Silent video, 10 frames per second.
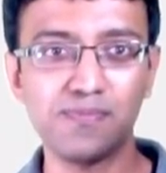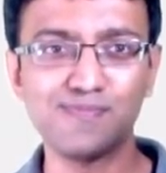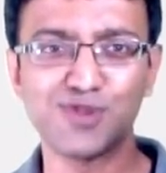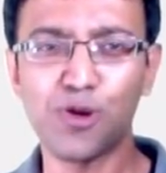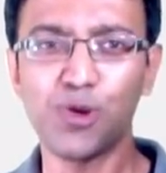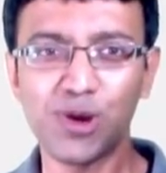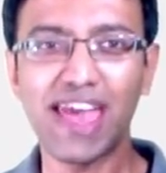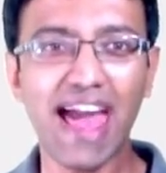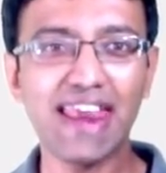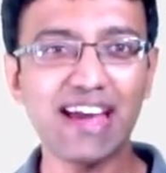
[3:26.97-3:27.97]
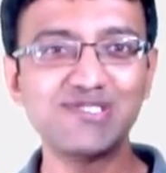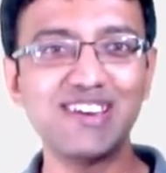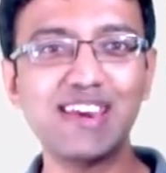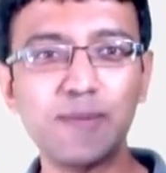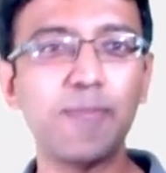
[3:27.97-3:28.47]
So you can
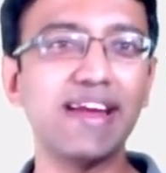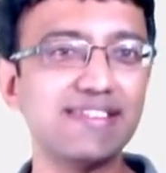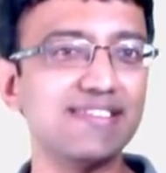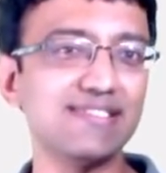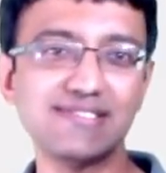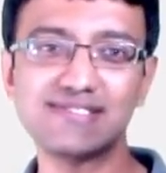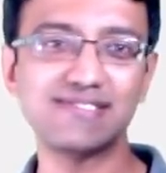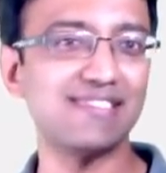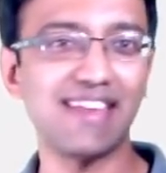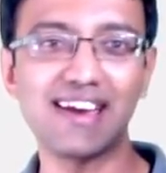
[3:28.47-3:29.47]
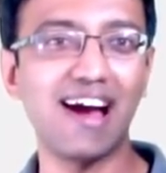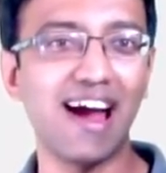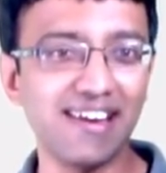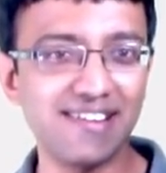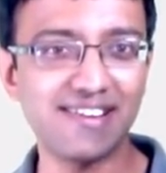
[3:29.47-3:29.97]
actually repeat this like
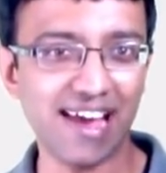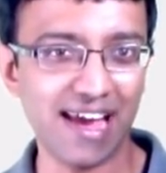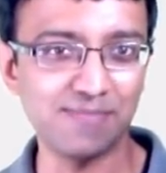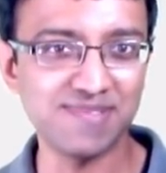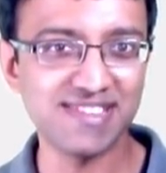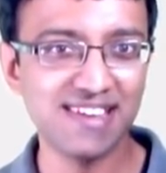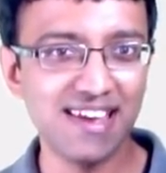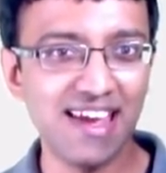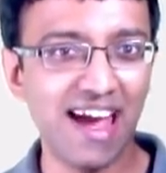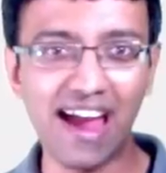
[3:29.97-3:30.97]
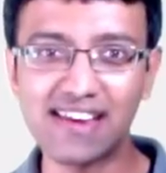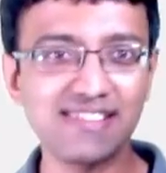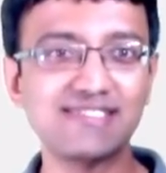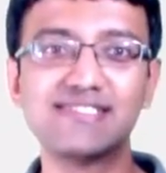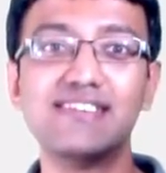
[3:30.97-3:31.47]
100 times and
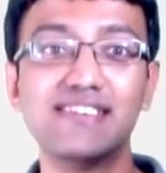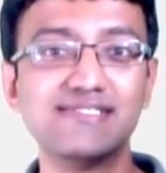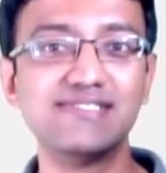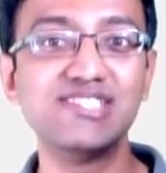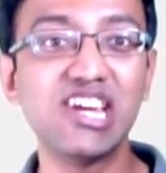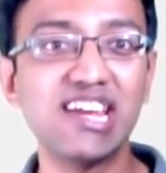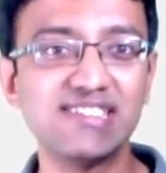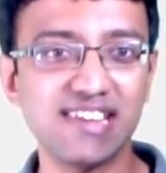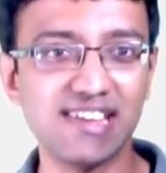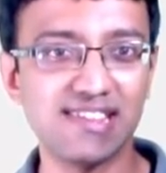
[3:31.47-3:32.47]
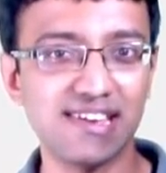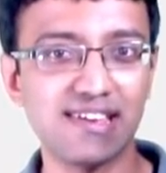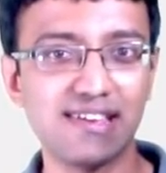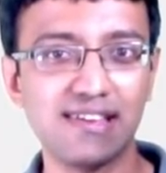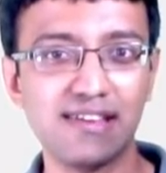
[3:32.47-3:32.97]
it still doesn't change anything.
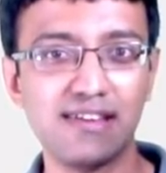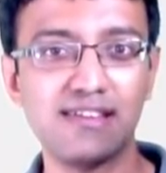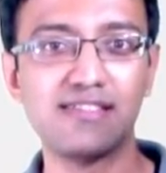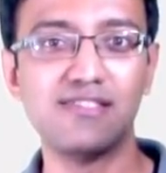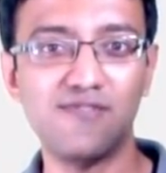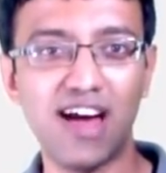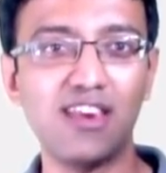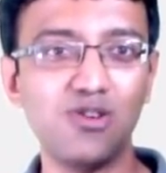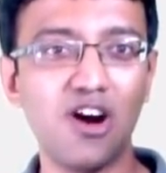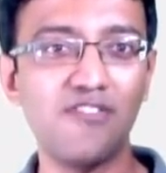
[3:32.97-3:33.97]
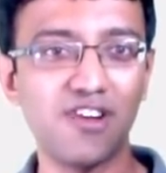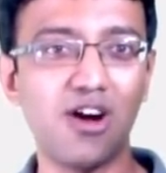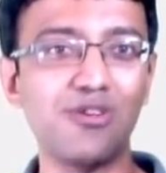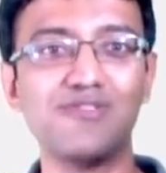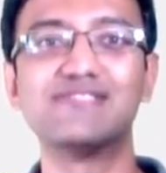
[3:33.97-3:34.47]
The value of
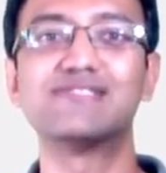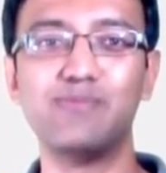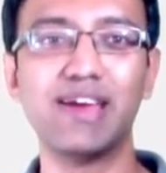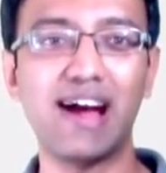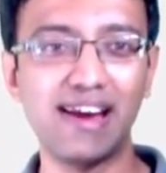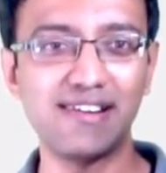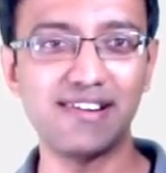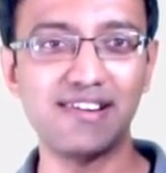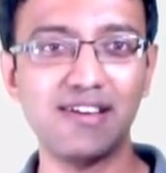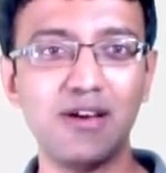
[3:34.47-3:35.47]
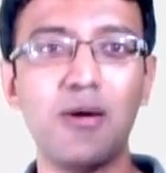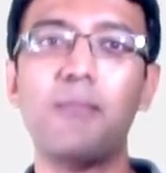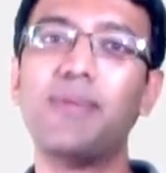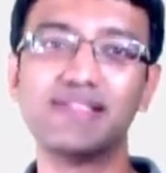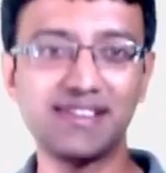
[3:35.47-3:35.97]
count will still be 100
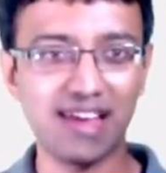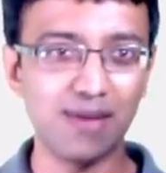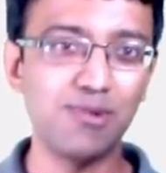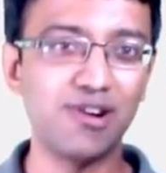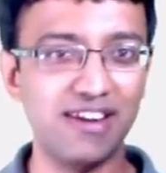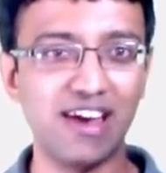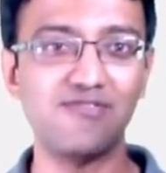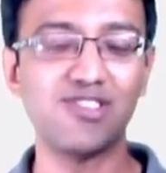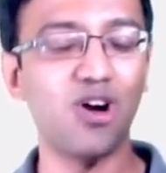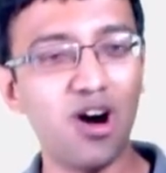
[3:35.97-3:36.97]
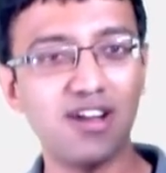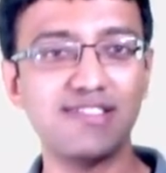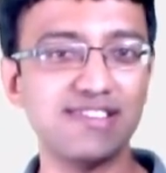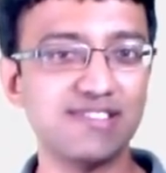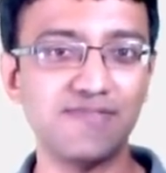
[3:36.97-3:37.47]
by the time you're done with all
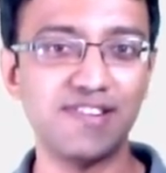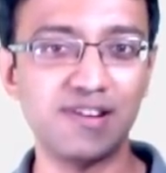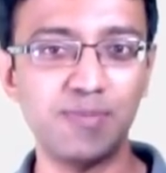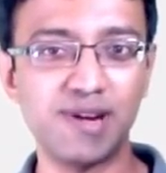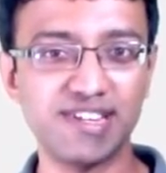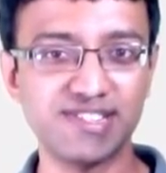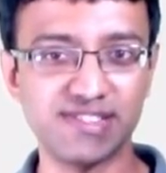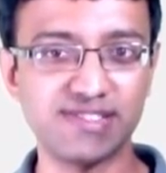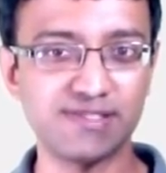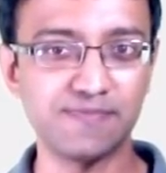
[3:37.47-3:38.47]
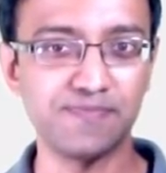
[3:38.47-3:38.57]
these different repetitions.